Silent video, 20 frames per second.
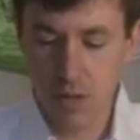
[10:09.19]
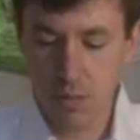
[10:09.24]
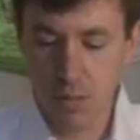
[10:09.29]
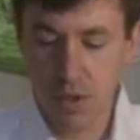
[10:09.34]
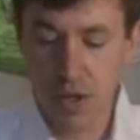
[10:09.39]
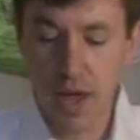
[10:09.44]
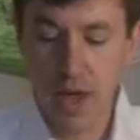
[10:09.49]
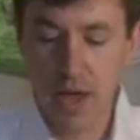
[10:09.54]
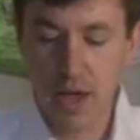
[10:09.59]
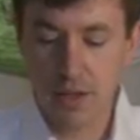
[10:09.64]

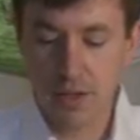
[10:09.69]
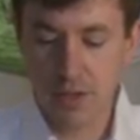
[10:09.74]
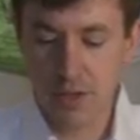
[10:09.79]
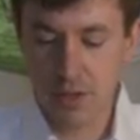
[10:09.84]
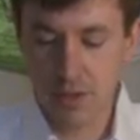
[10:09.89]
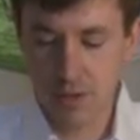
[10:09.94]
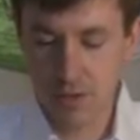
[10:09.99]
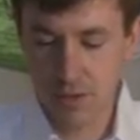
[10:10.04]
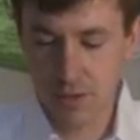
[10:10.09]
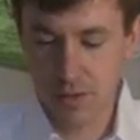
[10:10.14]
plant
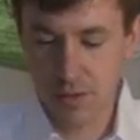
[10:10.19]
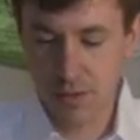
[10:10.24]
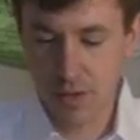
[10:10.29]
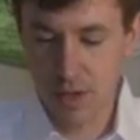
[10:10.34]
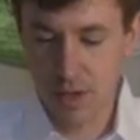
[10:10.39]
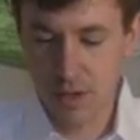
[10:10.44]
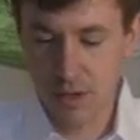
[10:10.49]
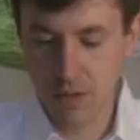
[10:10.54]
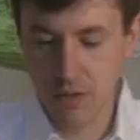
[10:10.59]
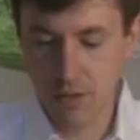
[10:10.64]

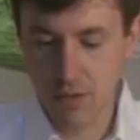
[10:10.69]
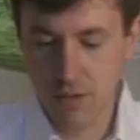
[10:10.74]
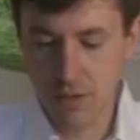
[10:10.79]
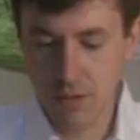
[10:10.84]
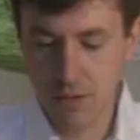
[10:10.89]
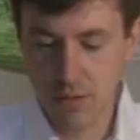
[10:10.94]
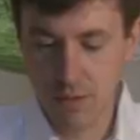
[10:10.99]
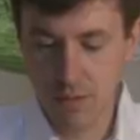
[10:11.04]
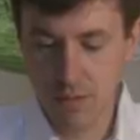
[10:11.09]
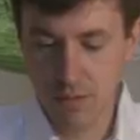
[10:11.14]
and
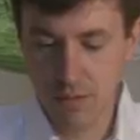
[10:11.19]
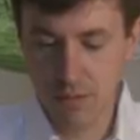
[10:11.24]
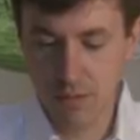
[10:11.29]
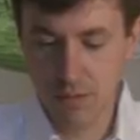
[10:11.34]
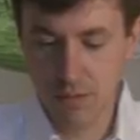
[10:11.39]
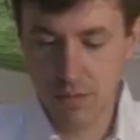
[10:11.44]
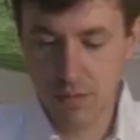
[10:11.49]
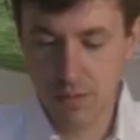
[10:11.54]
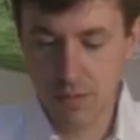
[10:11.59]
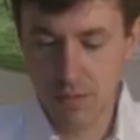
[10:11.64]

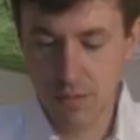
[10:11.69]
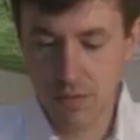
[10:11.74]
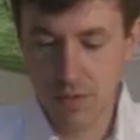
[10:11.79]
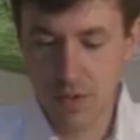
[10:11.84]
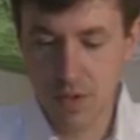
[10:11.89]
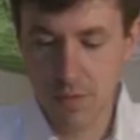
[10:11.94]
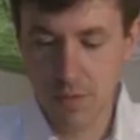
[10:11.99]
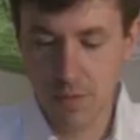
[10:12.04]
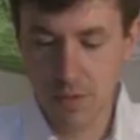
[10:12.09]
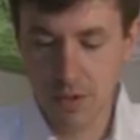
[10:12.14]

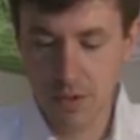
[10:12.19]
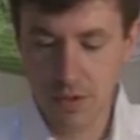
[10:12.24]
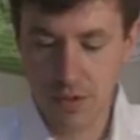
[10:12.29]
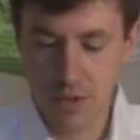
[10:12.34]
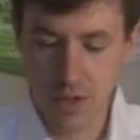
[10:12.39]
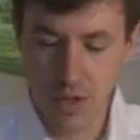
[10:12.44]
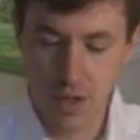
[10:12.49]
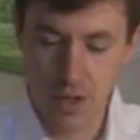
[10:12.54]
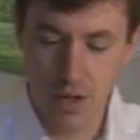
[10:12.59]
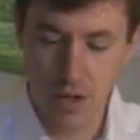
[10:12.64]
different
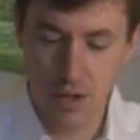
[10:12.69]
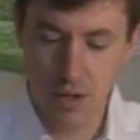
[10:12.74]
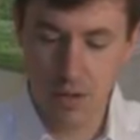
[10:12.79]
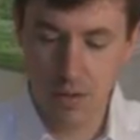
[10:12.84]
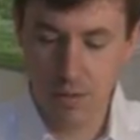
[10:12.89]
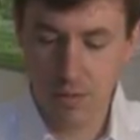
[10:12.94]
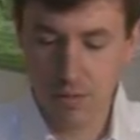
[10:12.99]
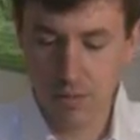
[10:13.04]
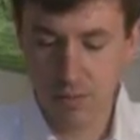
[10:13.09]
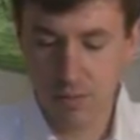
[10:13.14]

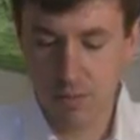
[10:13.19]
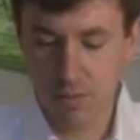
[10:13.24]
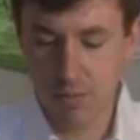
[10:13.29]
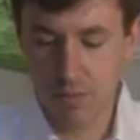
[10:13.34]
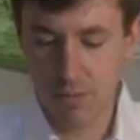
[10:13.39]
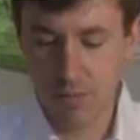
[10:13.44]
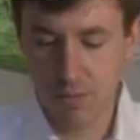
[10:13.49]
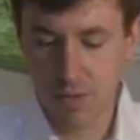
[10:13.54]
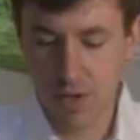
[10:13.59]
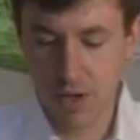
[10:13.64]

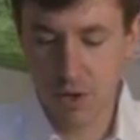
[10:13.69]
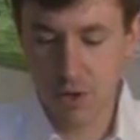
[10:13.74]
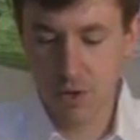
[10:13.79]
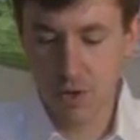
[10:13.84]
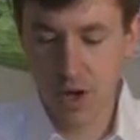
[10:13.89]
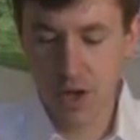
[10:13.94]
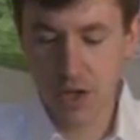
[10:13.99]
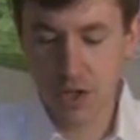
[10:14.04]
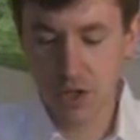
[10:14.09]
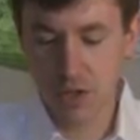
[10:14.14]

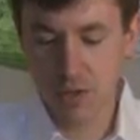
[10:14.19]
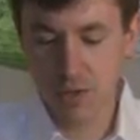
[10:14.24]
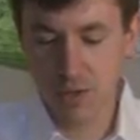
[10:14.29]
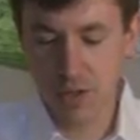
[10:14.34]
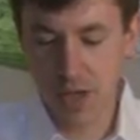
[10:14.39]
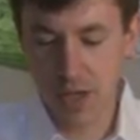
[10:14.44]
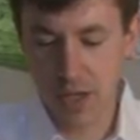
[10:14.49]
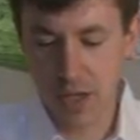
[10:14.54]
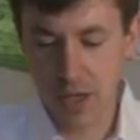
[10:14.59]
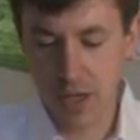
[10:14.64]
iterations,
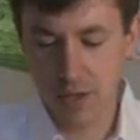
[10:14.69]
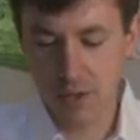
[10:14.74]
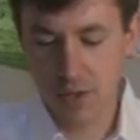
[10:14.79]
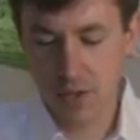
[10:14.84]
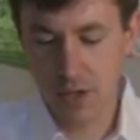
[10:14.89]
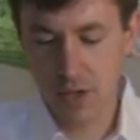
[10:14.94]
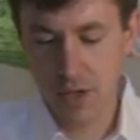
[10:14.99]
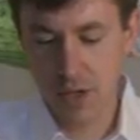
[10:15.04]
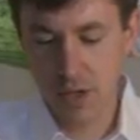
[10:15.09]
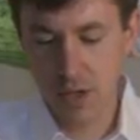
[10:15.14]
I guess,
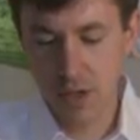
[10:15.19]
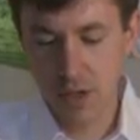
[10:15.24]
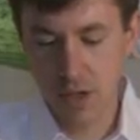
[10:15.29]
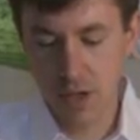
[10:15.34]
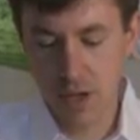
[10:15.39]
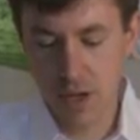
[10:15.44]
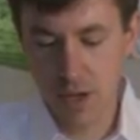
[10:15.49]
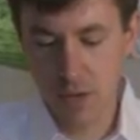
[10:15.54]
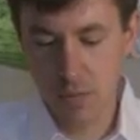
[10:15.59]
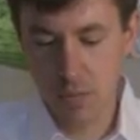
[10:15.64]

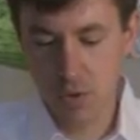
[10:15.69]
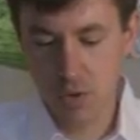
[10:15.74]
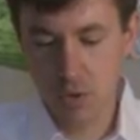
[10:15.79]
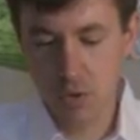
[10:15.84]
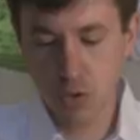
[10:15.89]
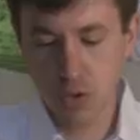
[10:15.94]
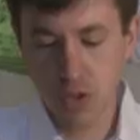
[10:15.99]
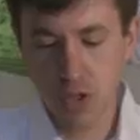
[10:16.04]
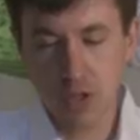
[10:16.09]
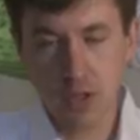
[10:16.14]

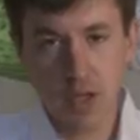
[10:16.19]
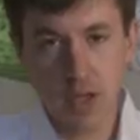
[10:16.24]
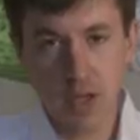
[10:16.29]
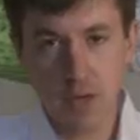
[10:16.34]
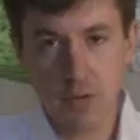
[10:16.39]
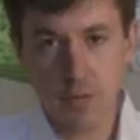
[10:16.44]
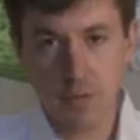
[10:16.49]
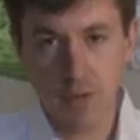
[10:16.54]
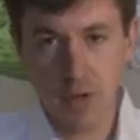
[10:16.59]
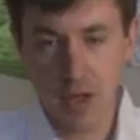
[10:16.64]
producing
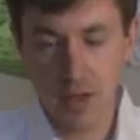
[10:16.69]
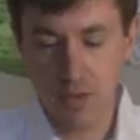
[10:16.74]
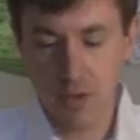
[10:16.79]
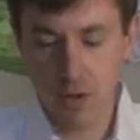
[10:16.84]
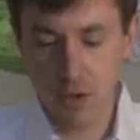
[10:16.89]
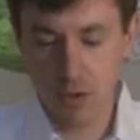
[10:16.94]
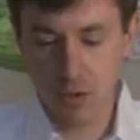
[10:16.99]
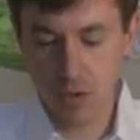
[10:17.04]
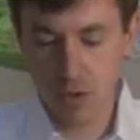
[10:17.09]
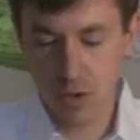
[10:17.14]
leaf, and
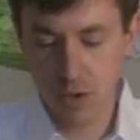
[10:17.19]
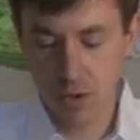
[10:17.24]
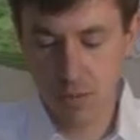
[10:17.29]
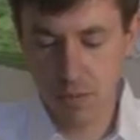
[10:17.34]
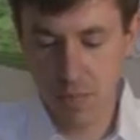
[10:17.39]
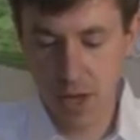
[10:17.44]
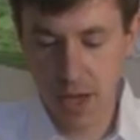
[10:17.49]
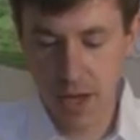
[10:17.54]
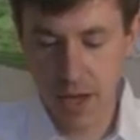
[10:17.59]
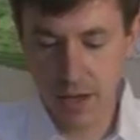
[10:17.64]
those are
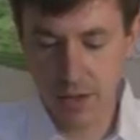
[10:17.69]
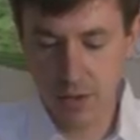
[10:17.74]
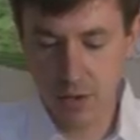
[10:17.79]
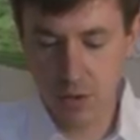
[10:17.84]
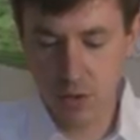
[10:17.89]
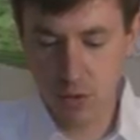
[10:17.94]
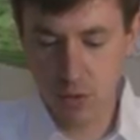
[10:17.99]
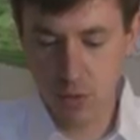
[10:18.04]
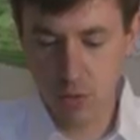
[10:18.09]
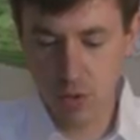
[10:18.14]
combined
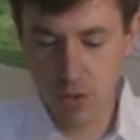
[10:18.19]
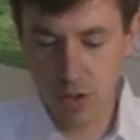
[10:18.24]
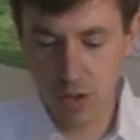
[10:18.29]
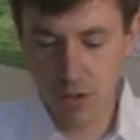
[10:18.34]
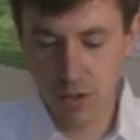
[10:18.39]
to,